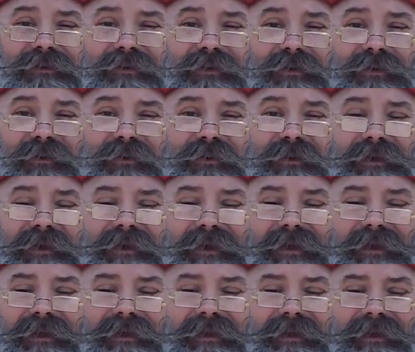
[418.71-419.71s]
to do
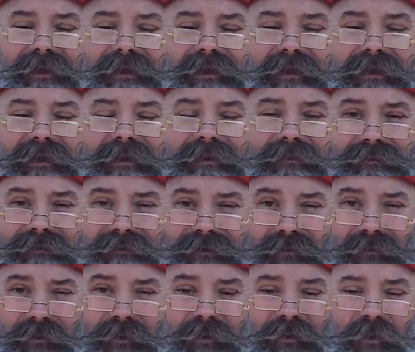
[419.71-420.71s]
is
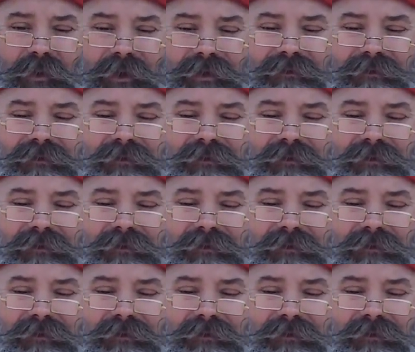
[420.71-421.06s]
we're going